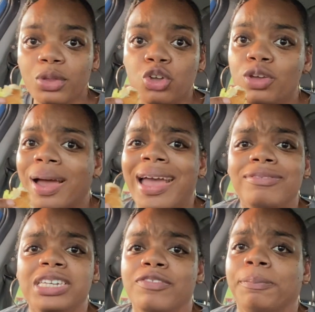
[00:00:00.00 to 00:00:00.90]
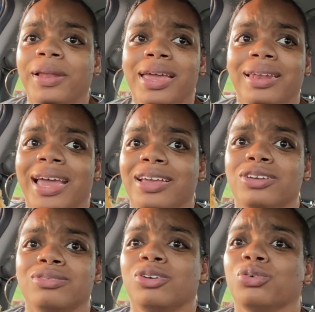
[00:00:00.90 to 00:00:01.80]
You might have to even plan like
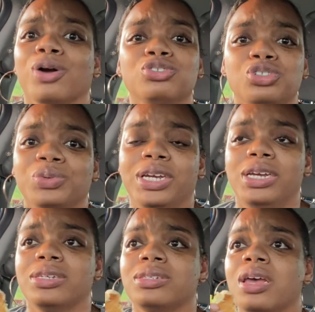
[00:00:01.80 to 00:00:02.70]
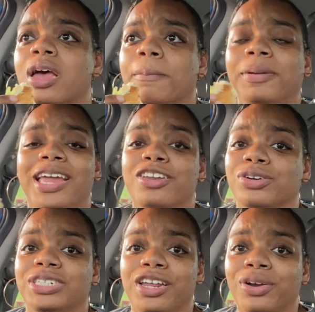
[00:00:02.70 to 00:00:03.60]
groceries, plan
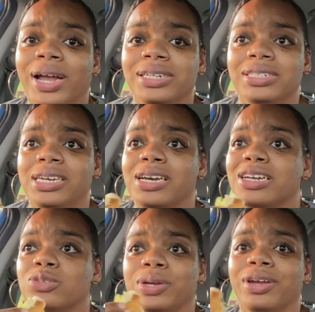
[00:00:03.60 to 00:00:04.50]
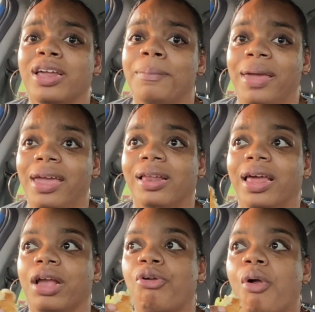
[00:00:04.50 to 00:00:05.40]
your dinner ideas, what you're gonna make.
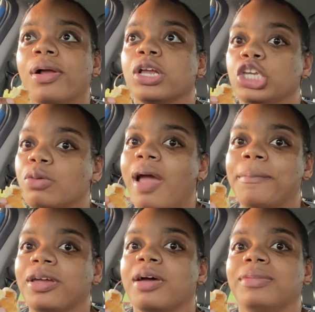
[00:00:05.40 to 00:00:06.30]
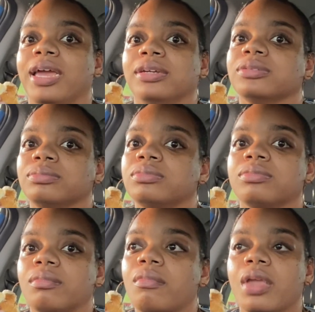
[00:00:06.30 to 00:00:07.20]
Like, you might become like
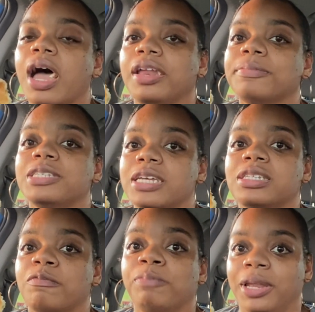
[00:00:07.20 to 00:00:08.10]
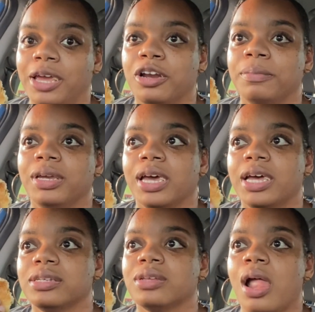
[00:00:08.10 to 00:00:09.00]
an obsessive planner,
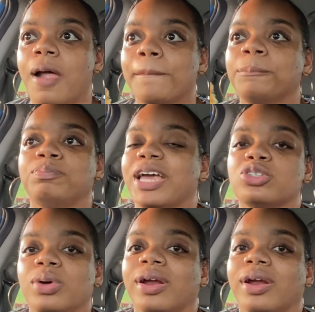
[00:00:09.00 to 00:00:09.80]
because that's what our